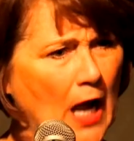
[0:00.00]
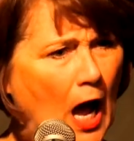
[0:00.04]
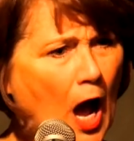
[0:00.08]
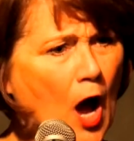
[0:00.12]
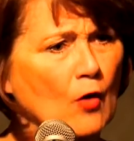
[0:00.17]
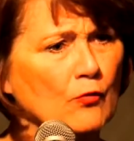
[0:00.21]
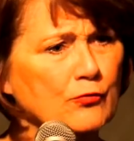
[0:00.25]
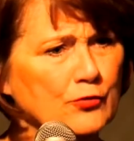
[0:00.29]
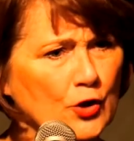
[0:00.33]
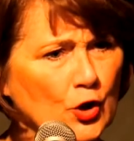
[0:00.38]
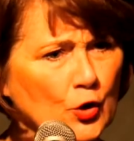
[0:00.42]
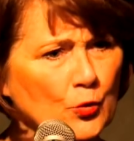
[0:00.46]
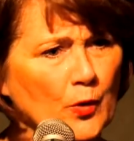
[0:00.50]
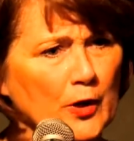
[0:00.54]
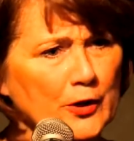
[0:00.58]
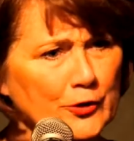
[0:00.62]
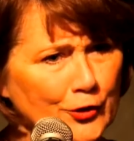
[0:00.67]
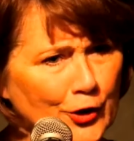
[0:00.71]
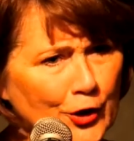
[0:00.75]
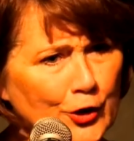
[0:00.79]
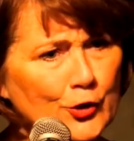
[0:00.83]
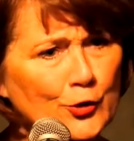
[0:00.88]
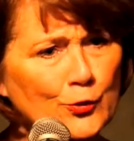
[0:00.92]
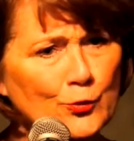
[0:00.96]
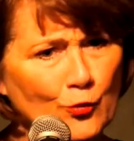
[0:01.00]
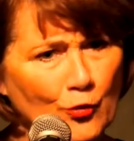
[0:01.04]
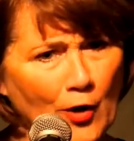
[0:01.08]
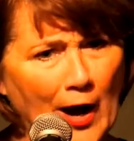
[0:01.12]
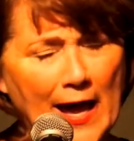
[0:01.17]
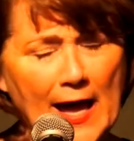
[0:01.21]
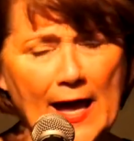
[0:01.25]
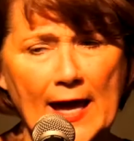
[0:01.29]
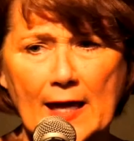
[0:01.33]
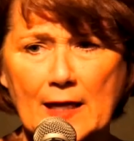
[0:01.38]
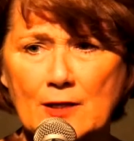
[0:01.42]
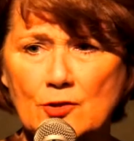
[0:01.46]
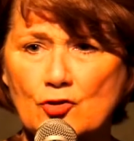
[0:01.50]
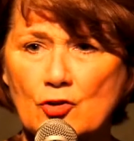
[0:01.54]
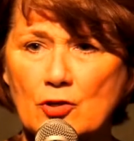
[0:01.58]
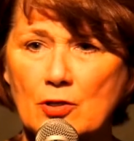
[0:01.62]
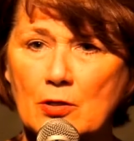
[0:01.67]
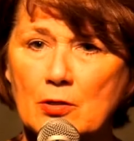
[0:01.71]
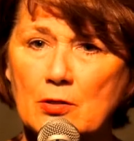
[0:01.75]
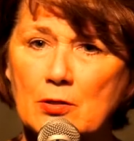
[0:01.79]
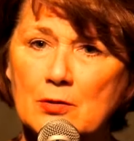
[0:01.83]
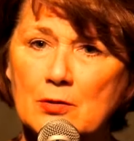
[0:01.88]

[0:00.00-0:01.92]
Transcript: off to a dude ranch.